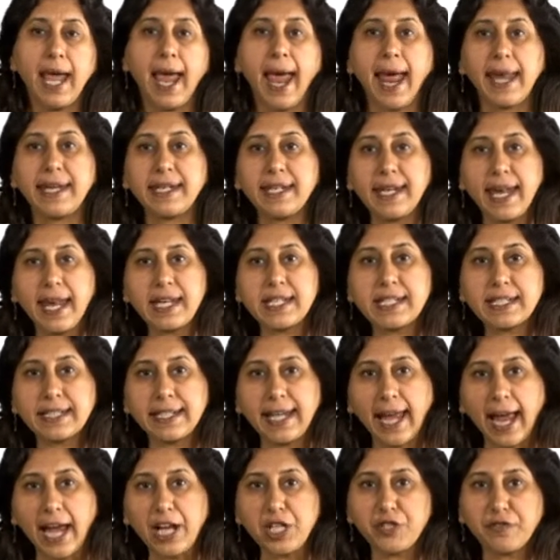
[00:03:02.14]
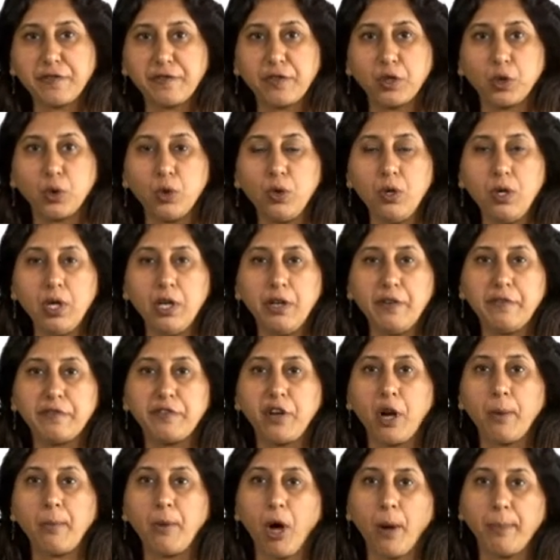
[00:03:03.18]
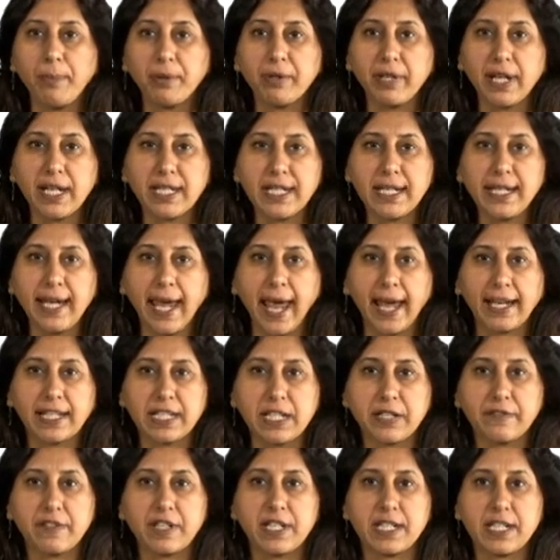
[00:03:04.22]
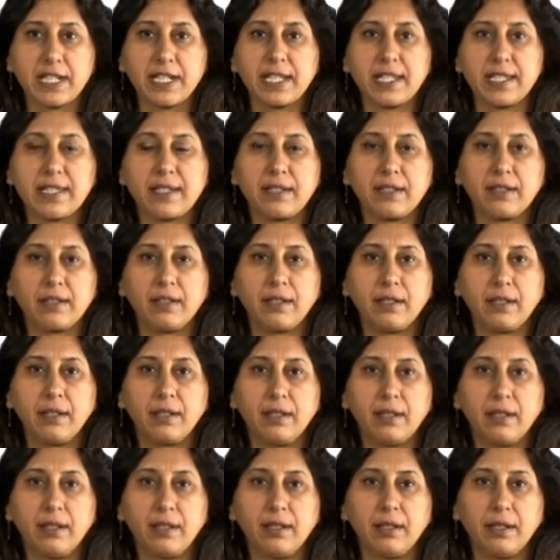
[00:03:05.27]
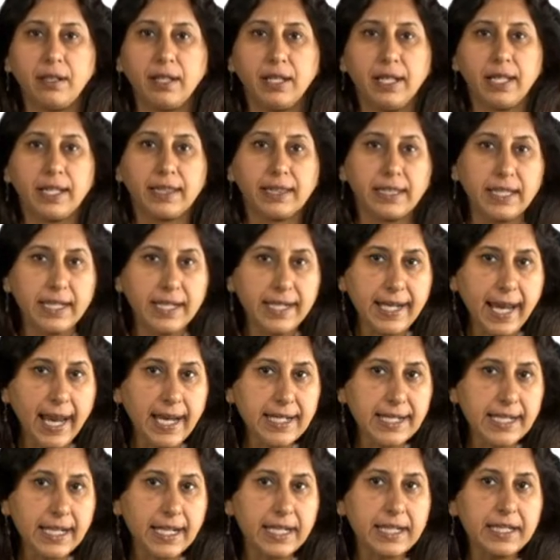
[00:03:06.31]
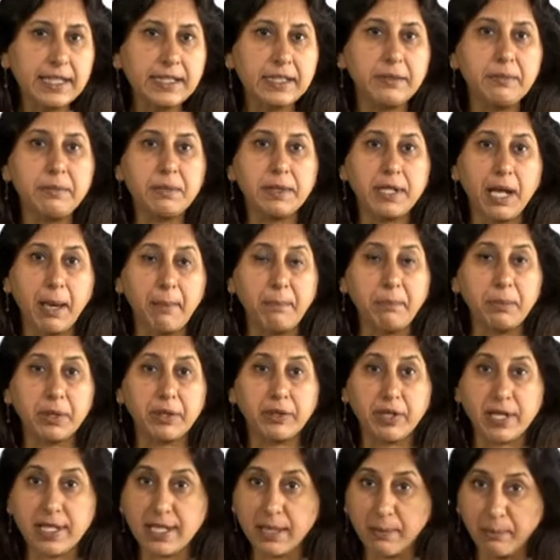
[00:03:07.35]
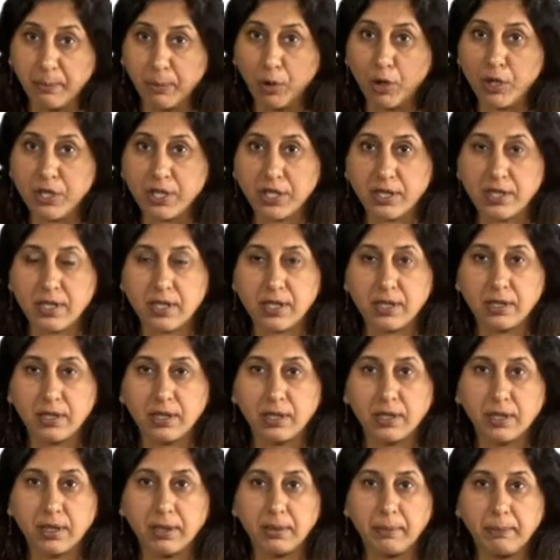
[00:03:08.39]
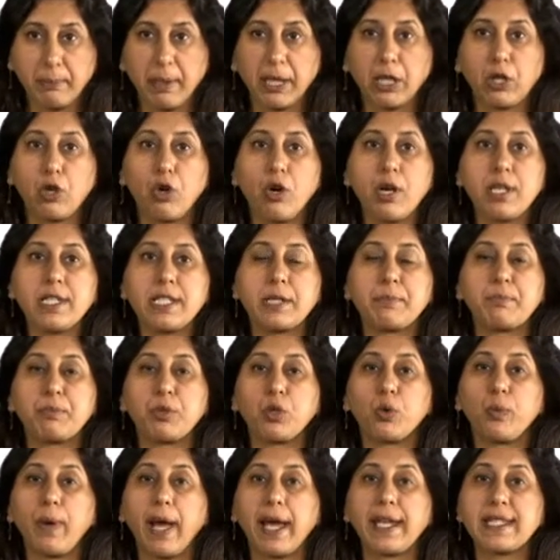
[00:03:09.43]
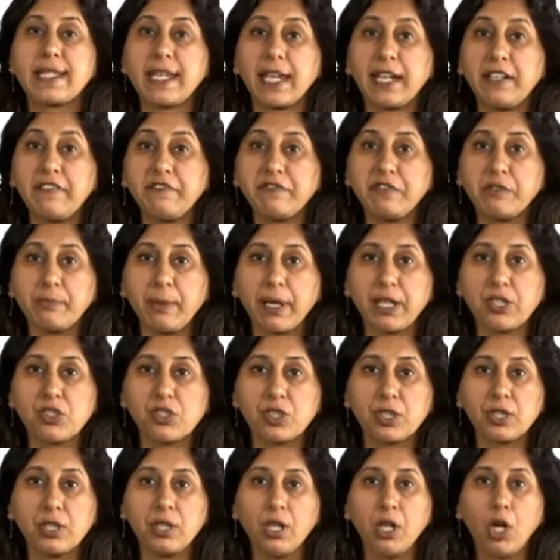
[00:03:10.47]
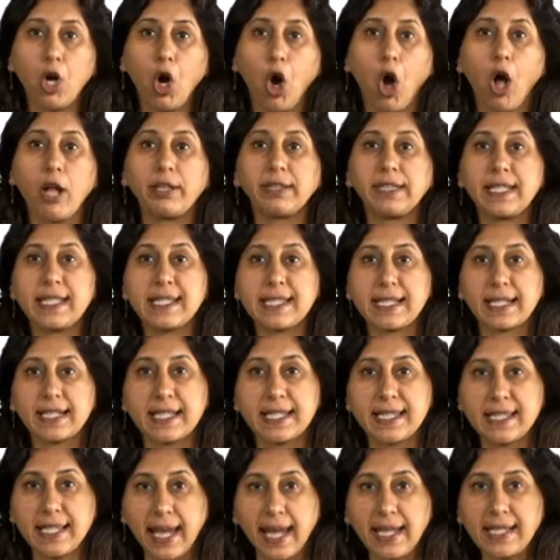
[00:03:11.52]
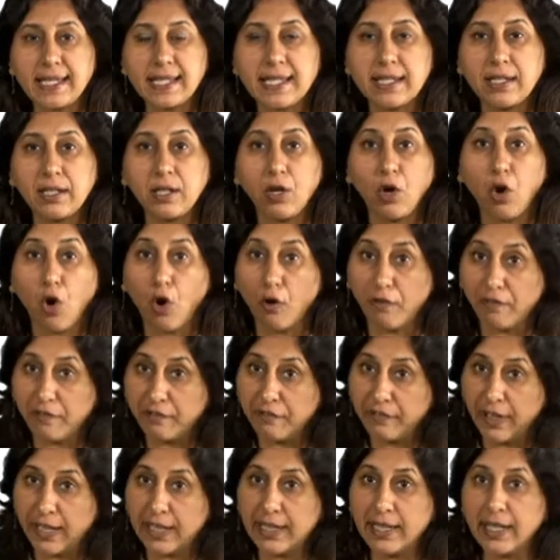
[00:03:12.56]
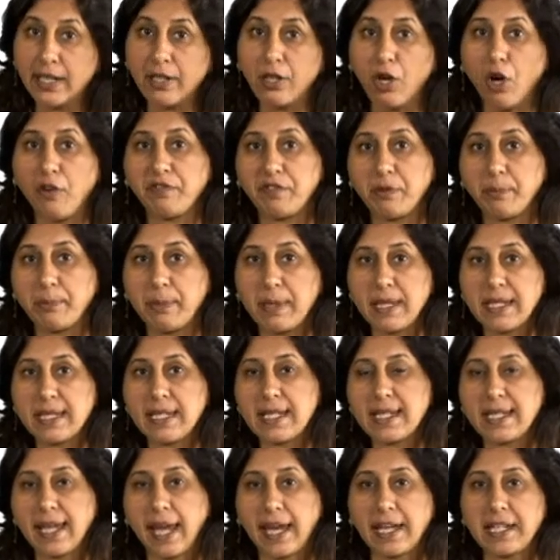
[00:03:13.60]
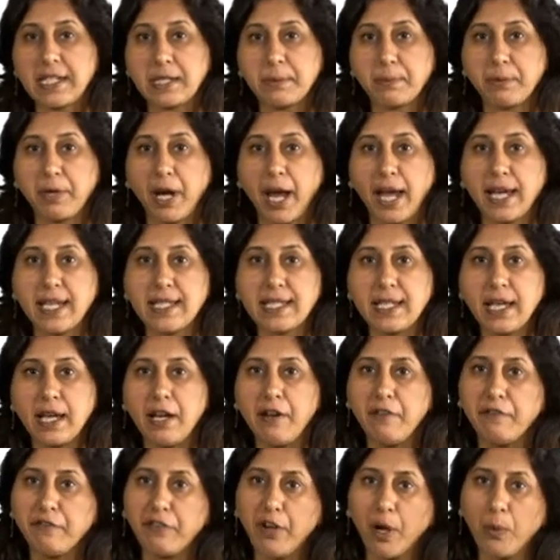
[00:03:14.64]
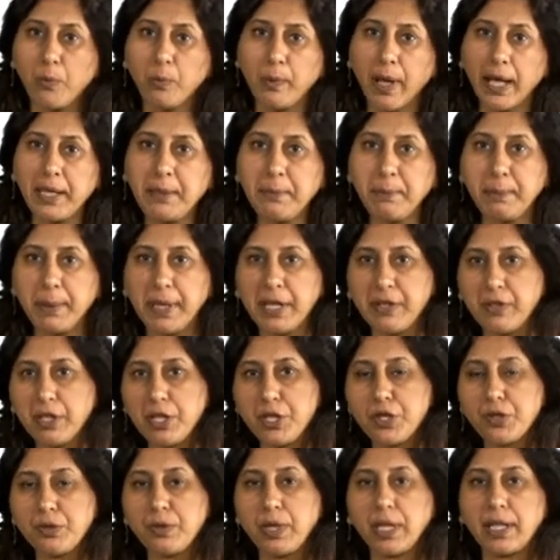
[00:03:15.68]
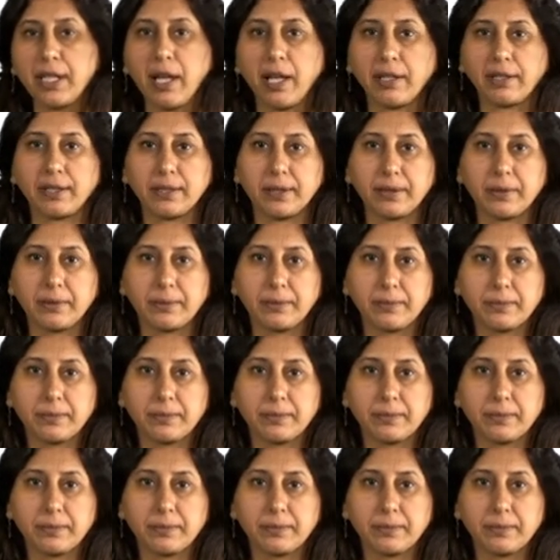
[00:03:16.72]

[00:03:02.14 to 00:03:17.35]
and net cash flow from operating activities. The net income number is important because it provides information on the success or failure of a business enterprise from one period to another.